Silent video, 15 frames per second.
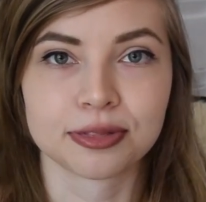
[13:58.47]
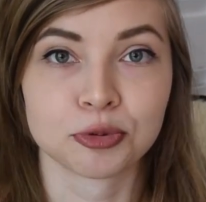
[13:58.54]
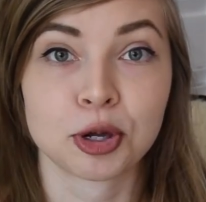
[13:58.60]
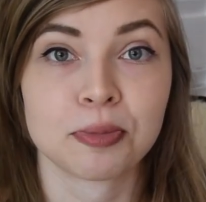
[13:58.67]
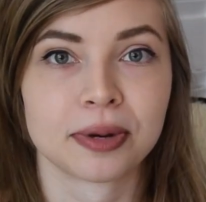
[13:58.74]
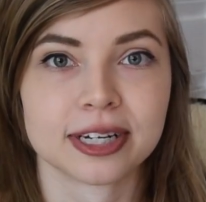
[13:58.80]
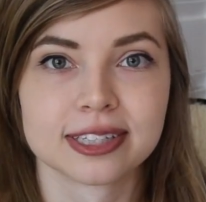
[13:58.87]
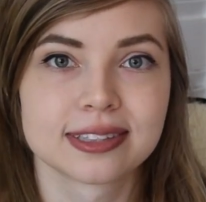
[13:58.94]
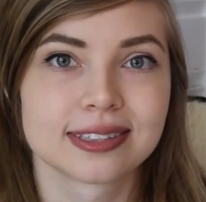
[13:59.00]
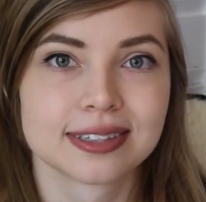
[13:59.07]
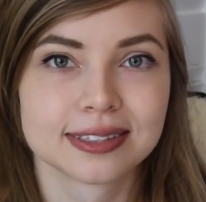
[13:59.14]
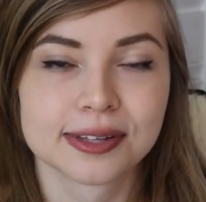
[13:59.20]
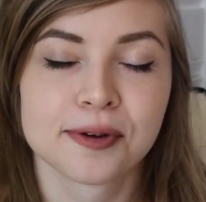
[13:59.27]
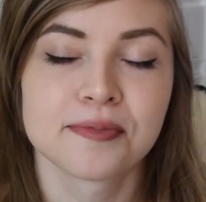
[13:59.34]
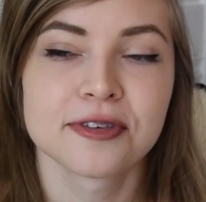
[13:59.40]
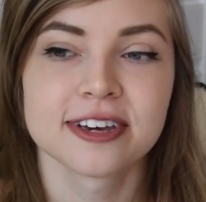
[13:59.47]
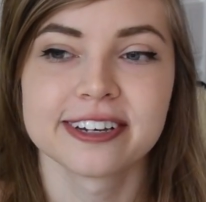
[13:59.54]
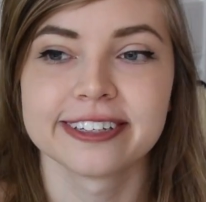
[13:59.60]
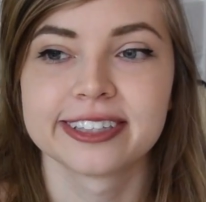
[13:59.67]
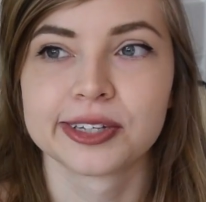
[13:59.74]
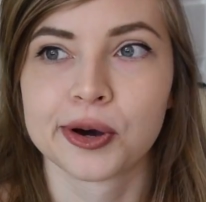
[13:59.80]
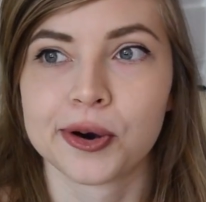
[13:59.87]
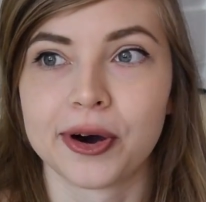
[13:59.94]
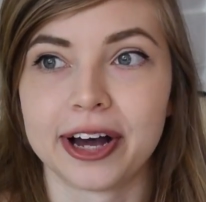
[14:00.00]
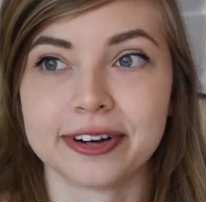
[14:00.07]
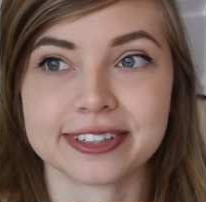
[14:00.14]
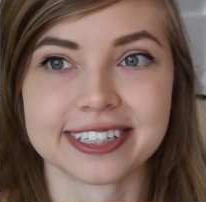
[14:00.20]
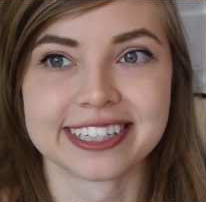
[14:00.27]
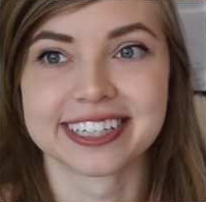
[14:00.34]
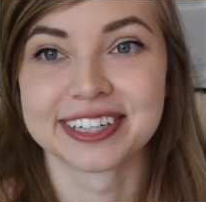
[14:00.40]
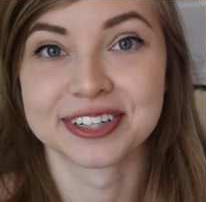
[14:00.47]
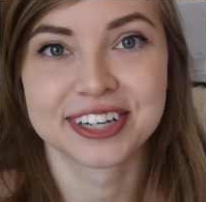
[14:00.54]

3 months or something. So I was like,